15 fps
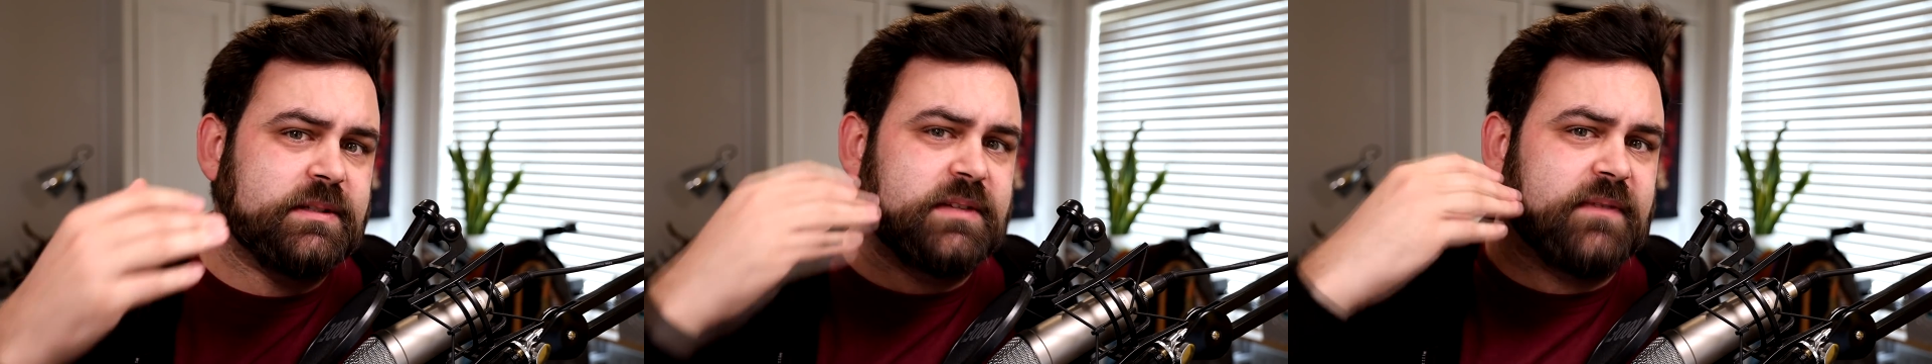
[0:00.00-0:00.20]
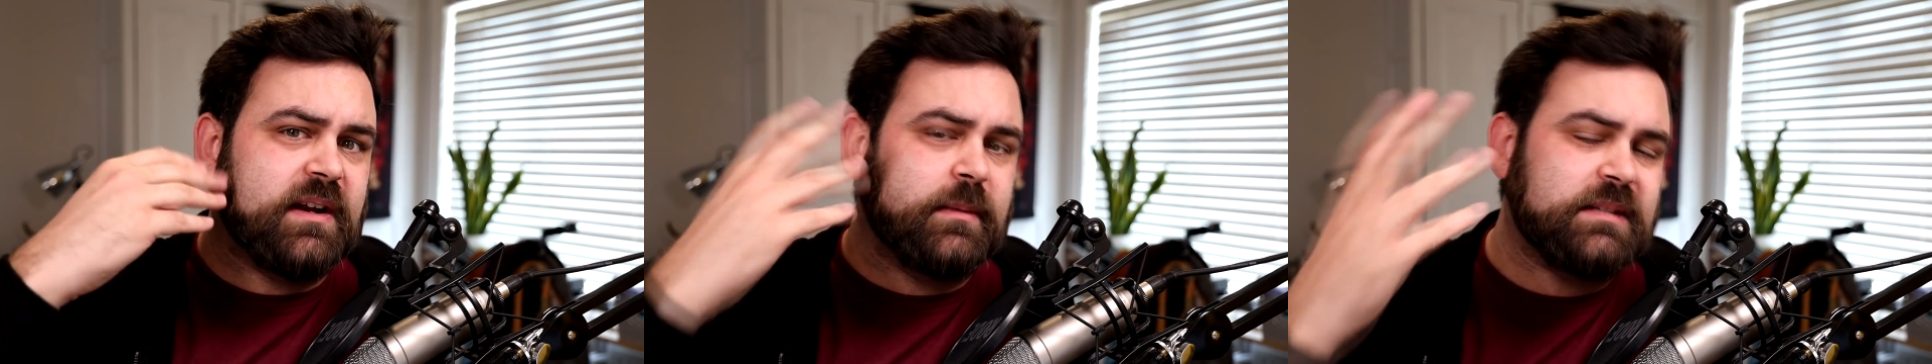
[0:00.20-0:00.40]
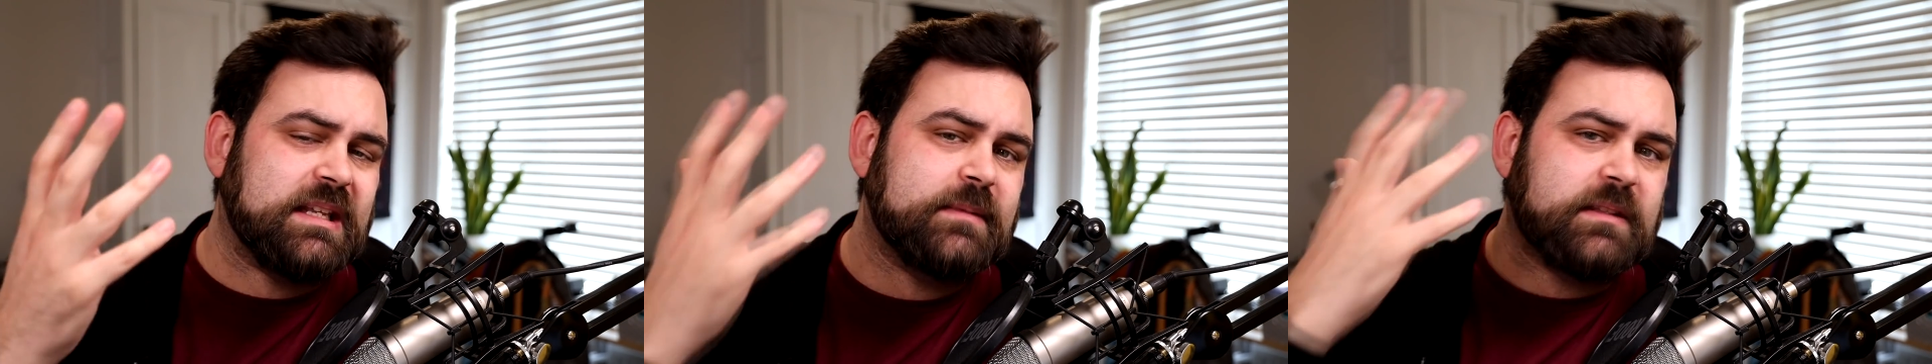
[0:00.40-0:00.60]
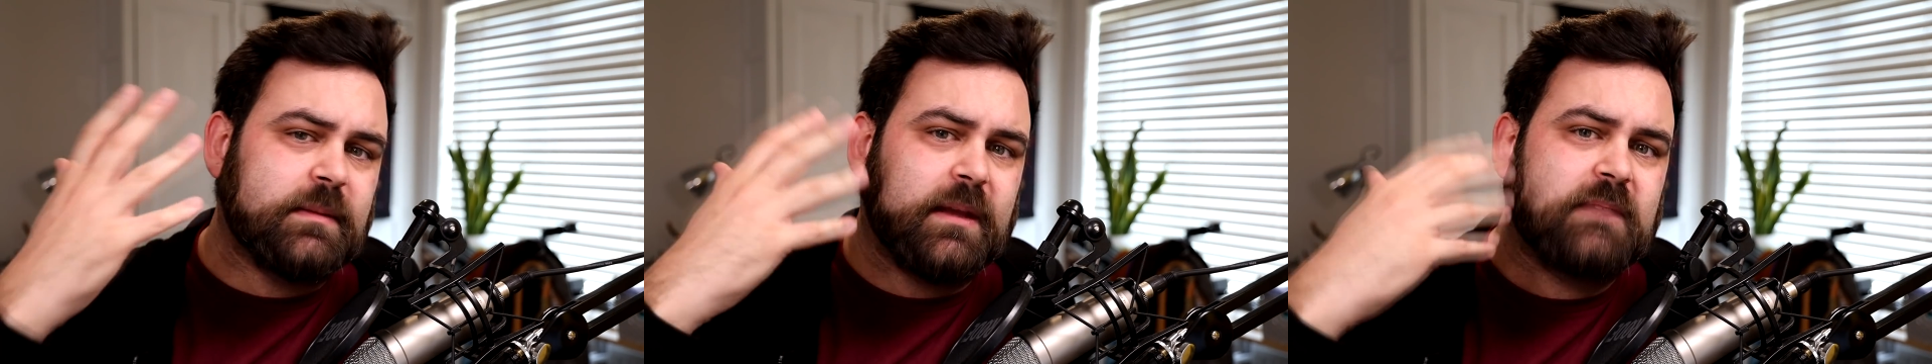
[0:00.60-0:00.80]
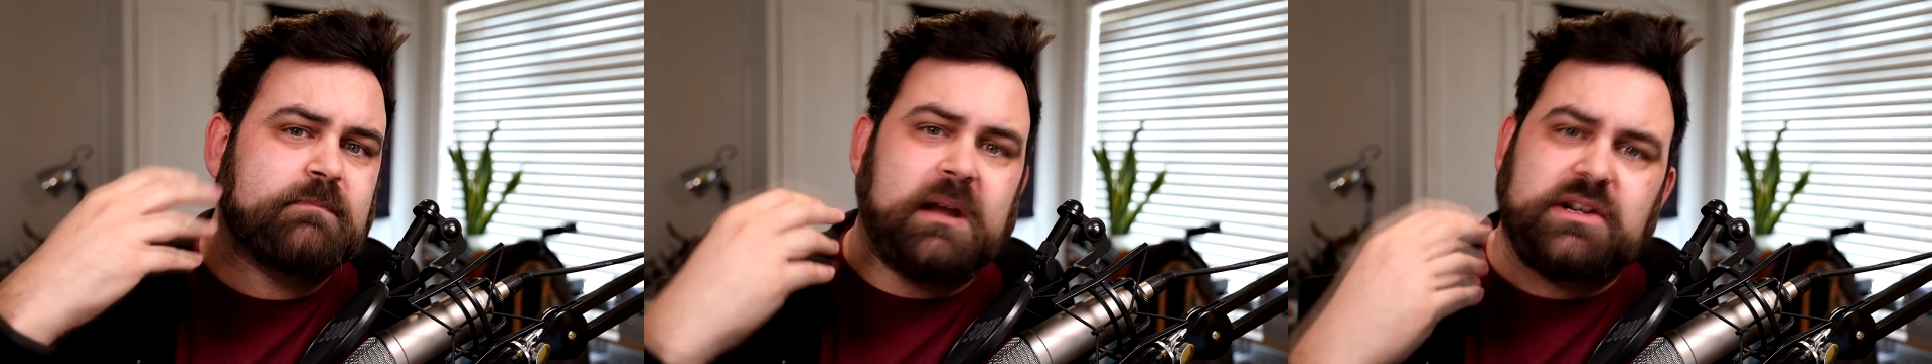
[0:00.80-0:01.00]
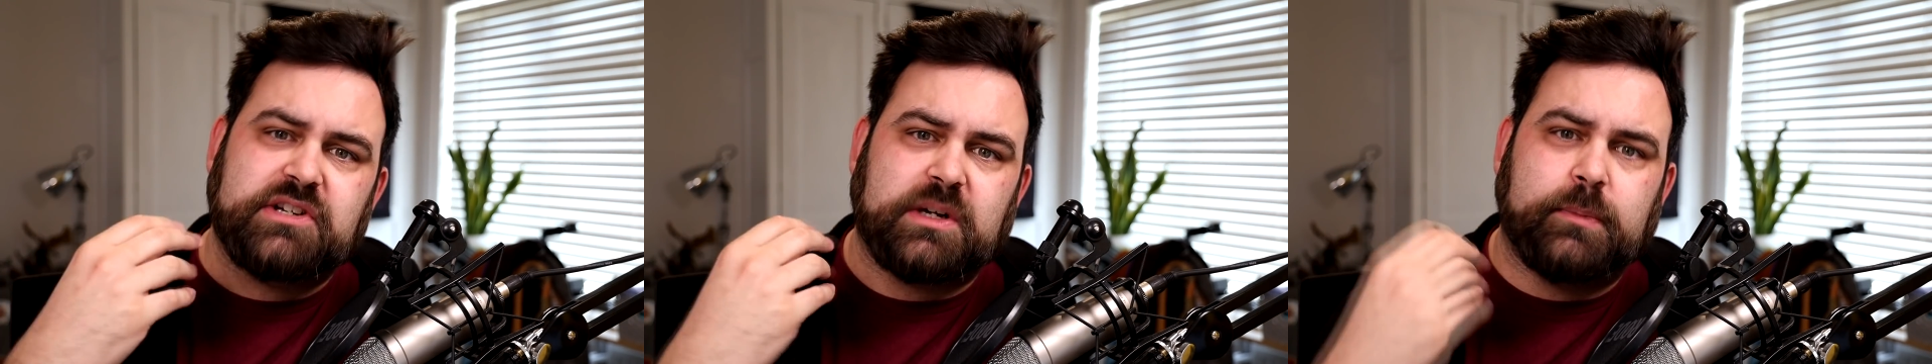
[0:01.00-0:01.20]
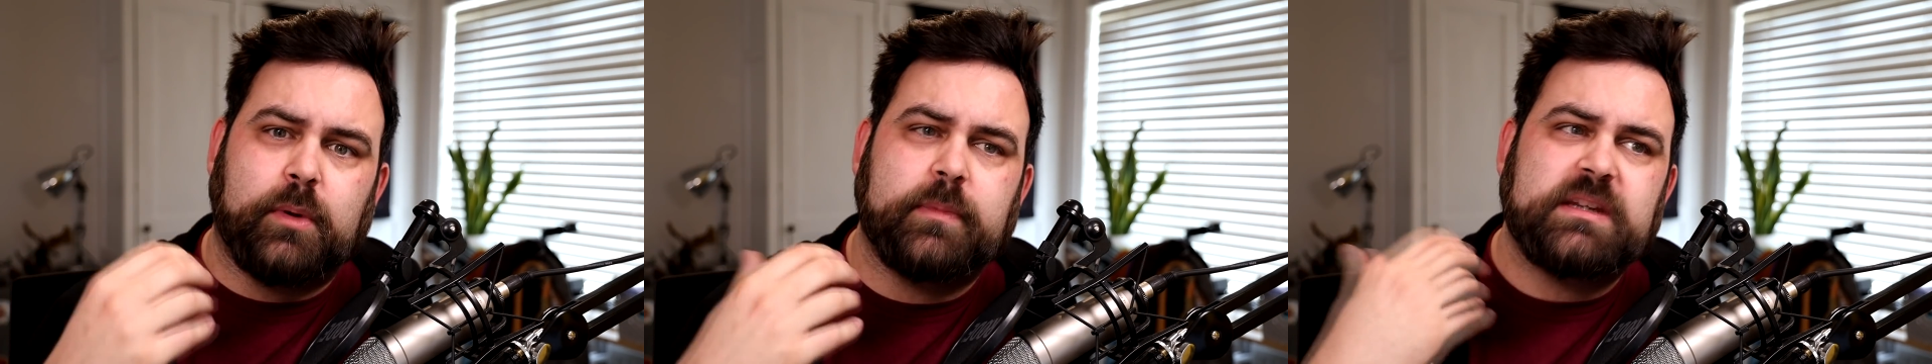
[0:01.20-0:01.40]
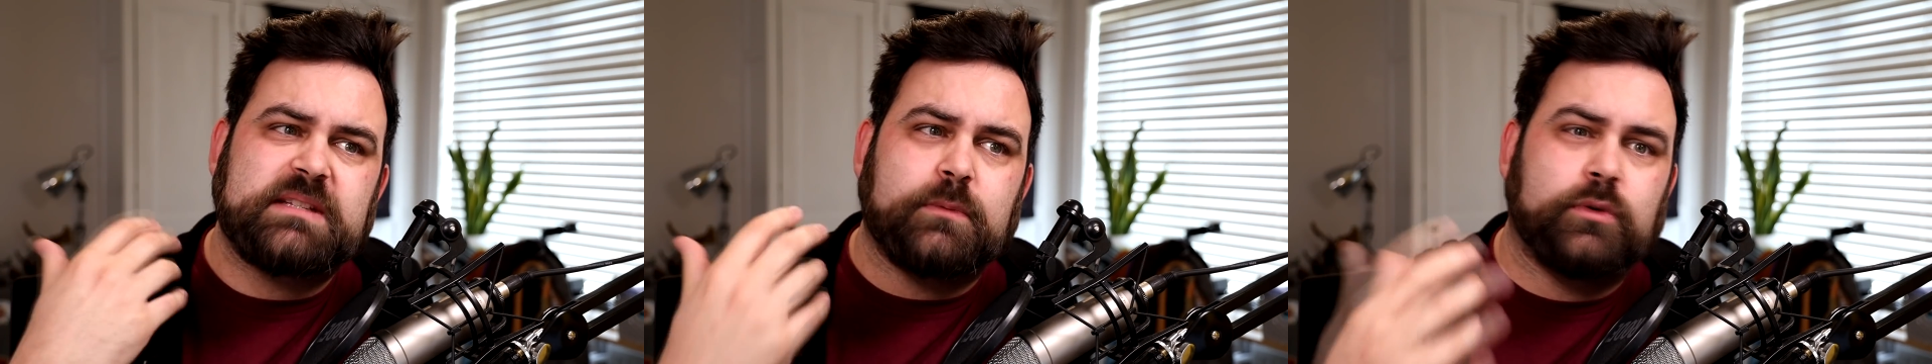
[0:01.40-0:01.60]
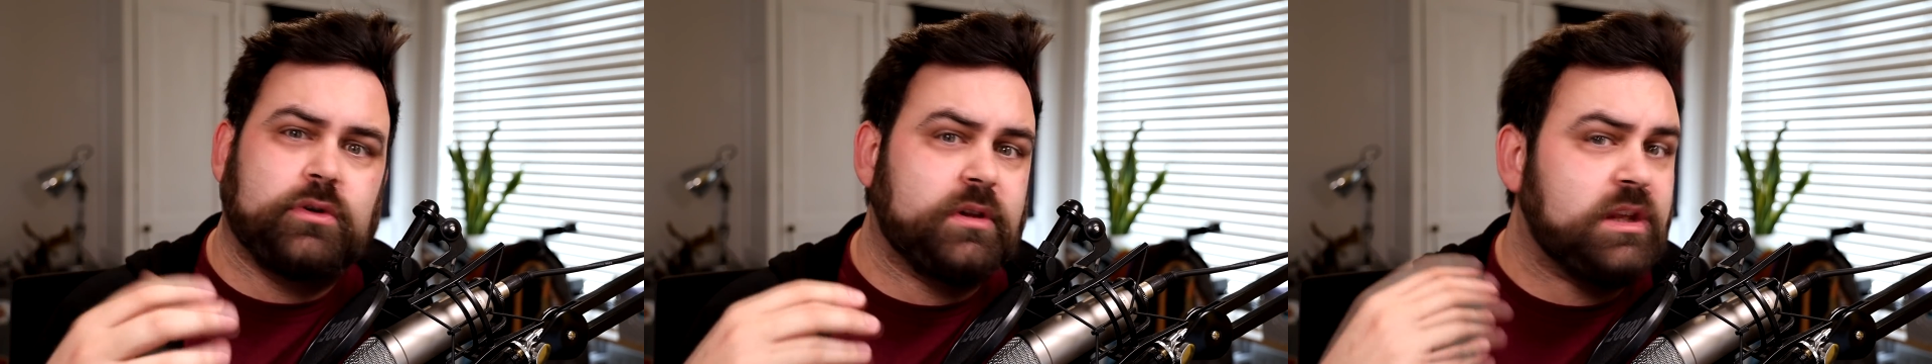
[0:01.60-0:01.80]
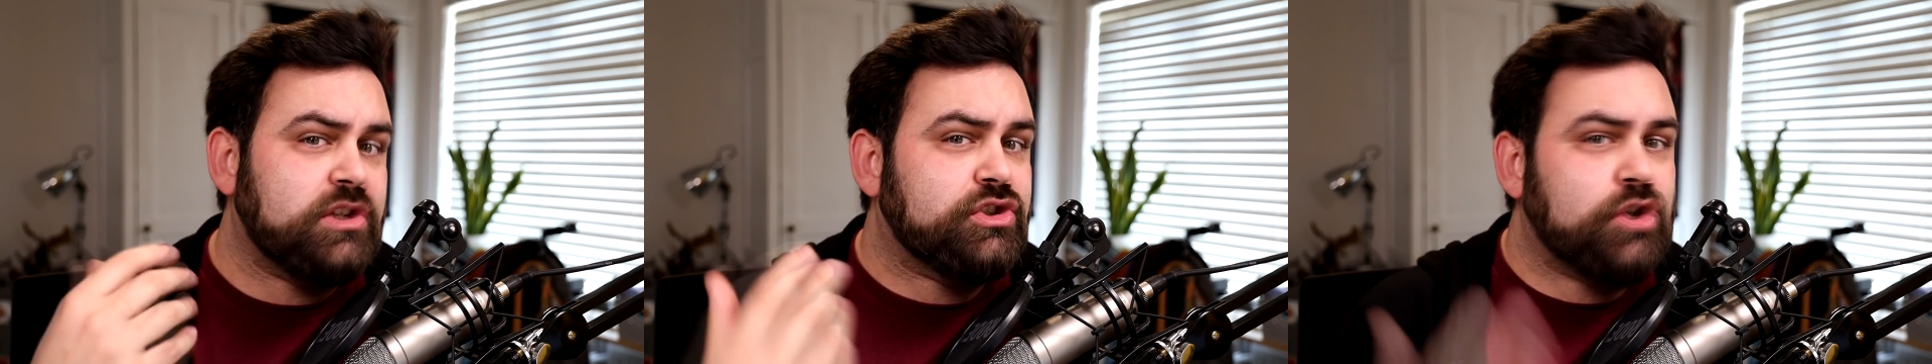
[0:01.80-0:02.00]
the development teams that make Magic are probably smaller
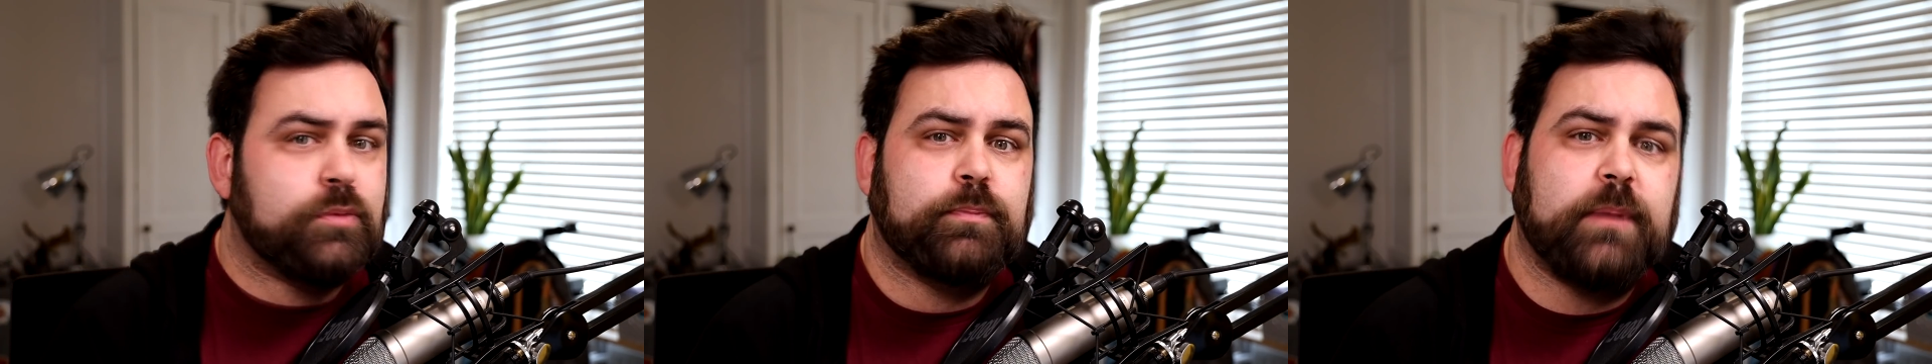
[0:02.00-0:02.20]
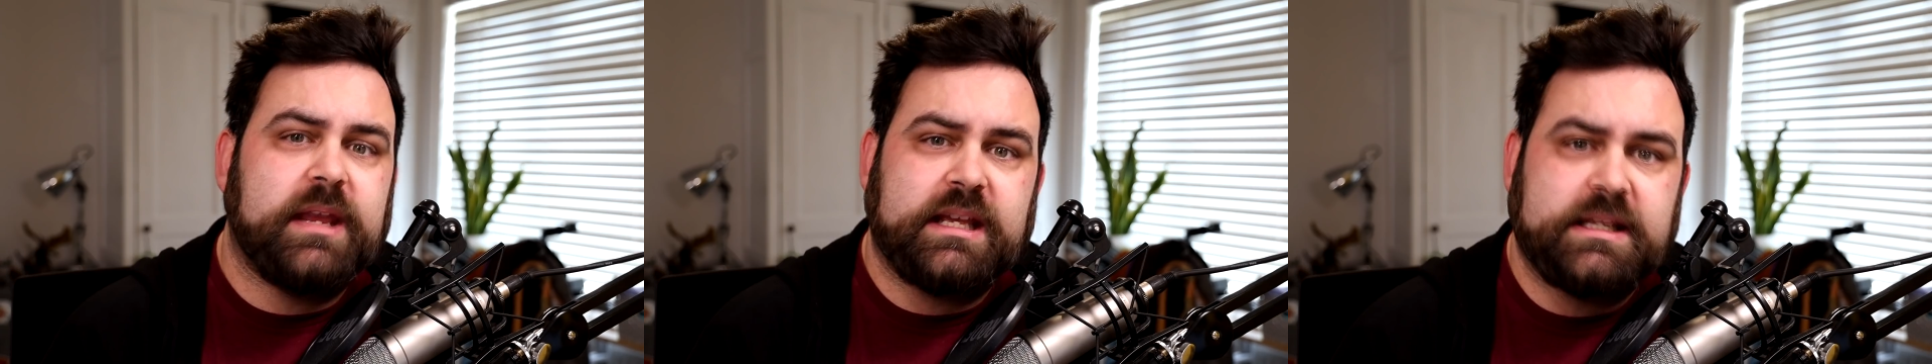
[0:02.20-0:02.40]
than they should be,